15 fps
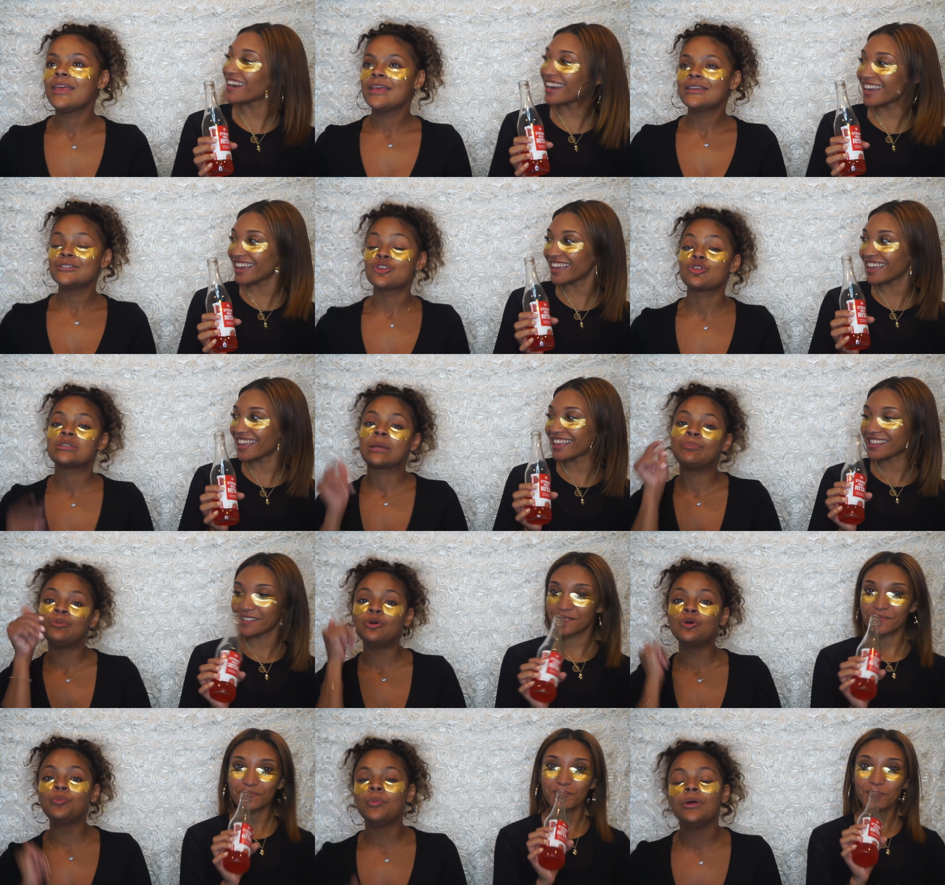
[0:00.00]
Speaker 1: Right. She's
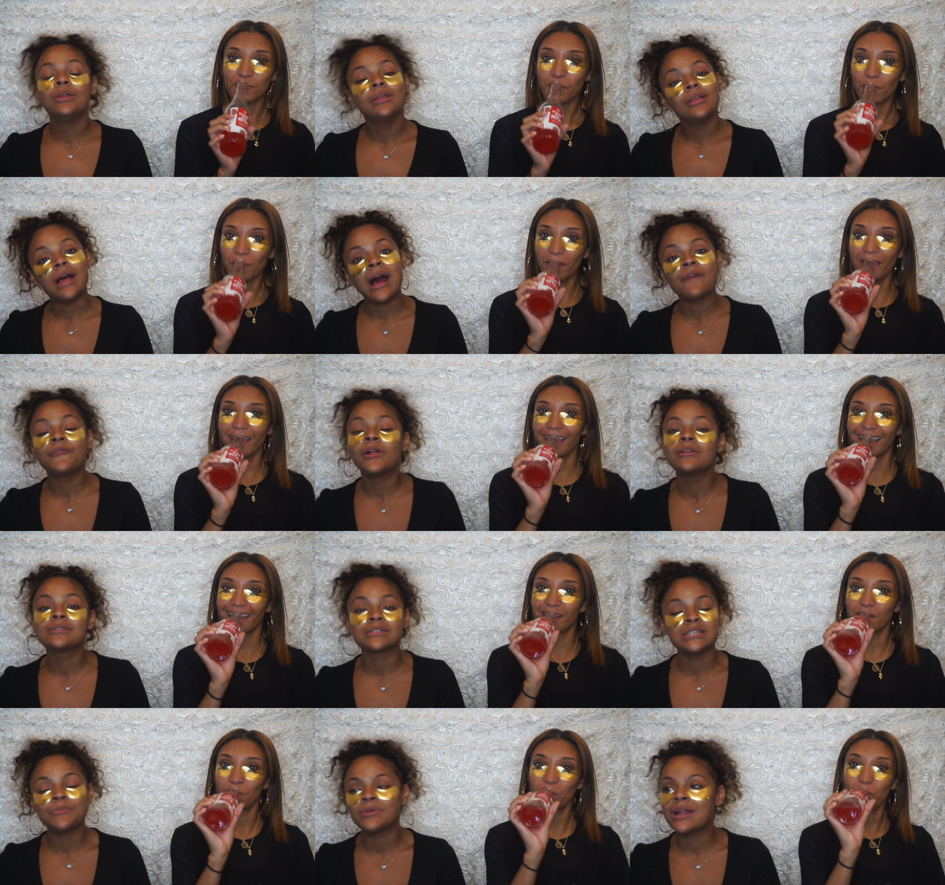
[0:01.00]
like, "Boop." I
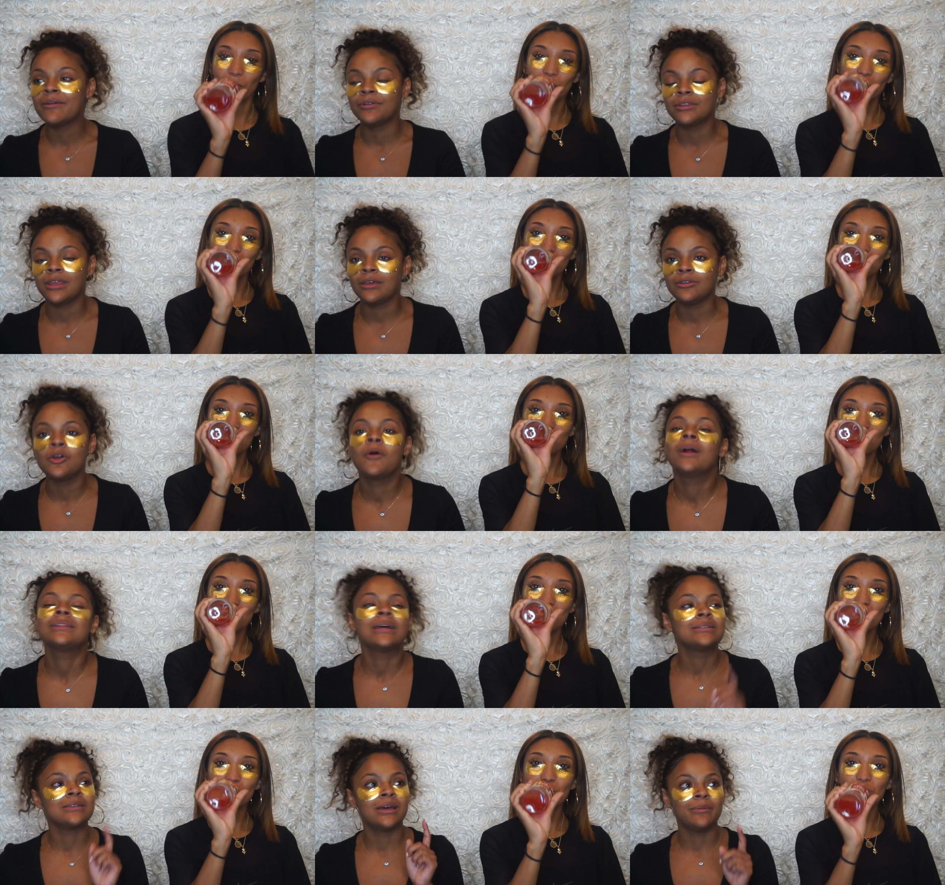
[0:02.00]
fell asleep and everything.
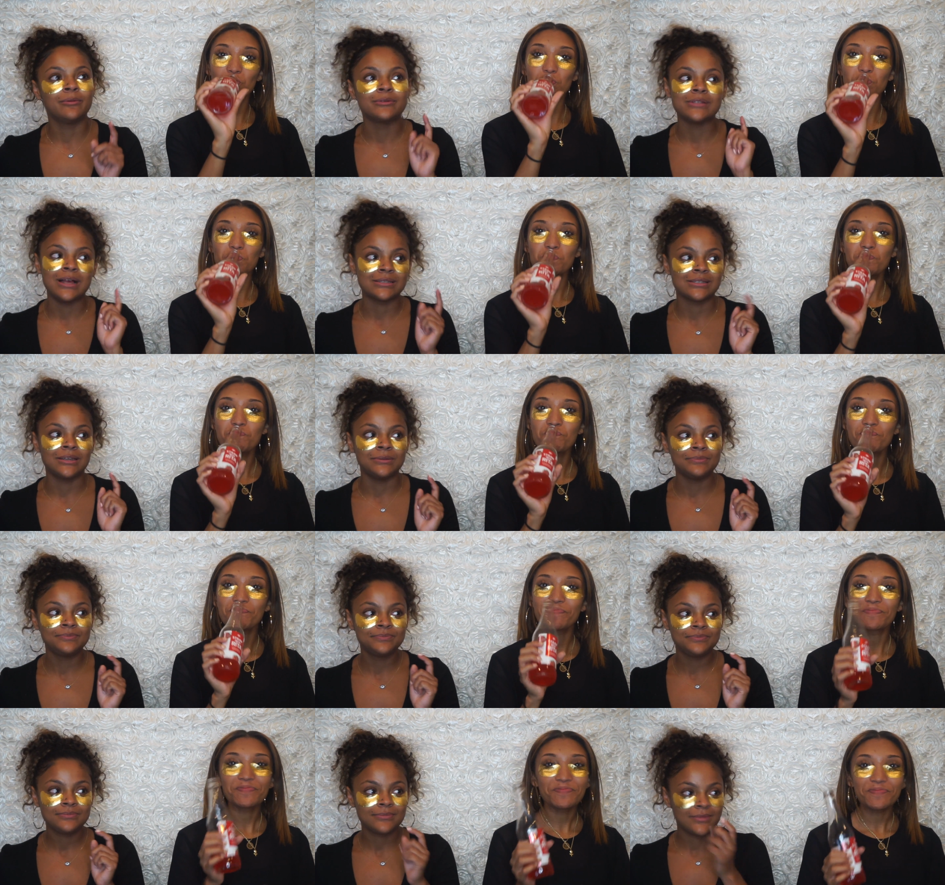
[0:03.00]
No, not that time. It was last
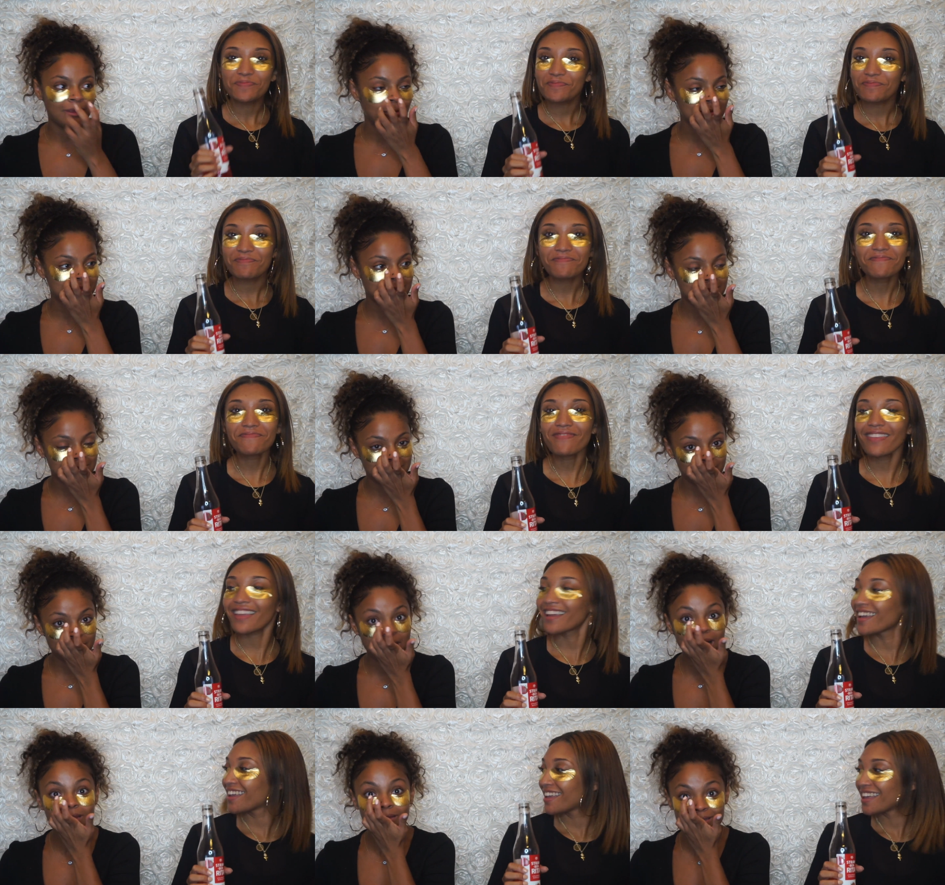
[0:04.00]
time. It wasn't that
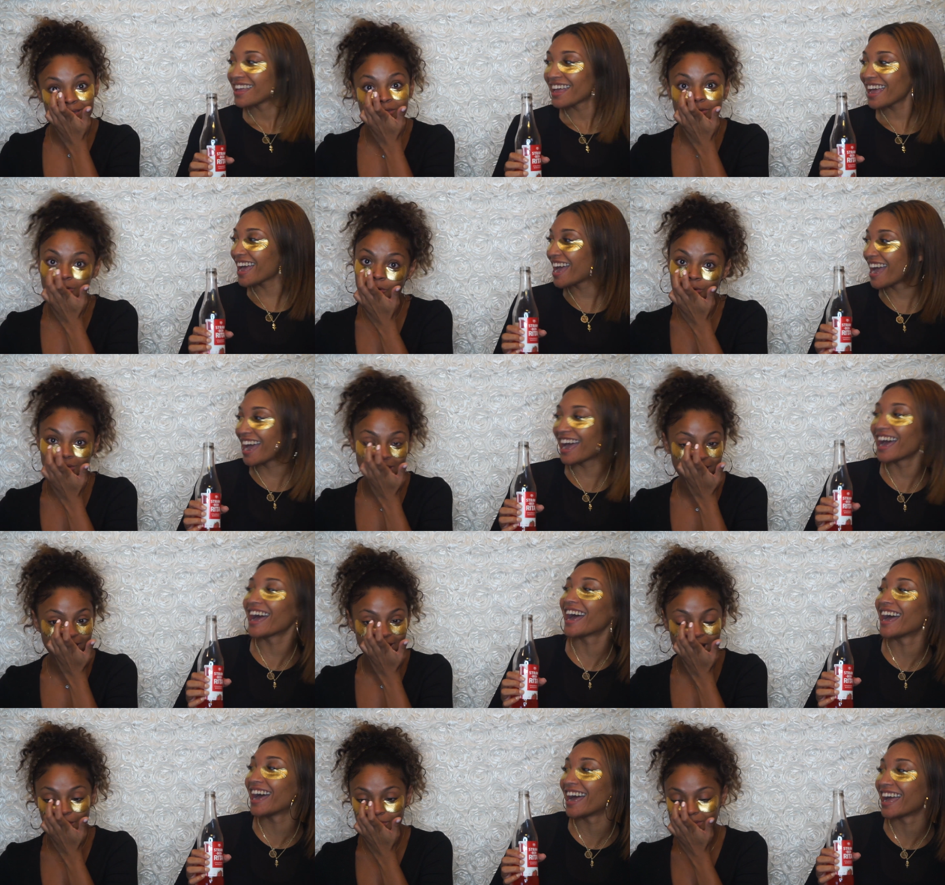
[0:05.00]
time. But I listened to the whole
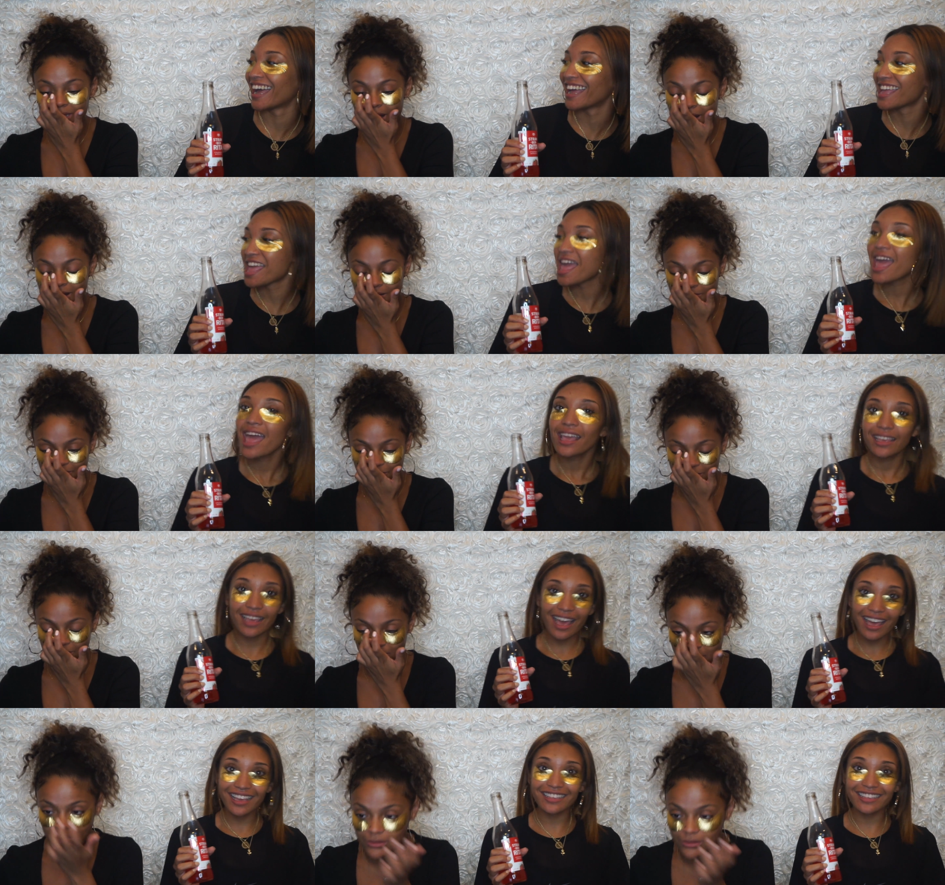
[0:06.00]
thing. I was up.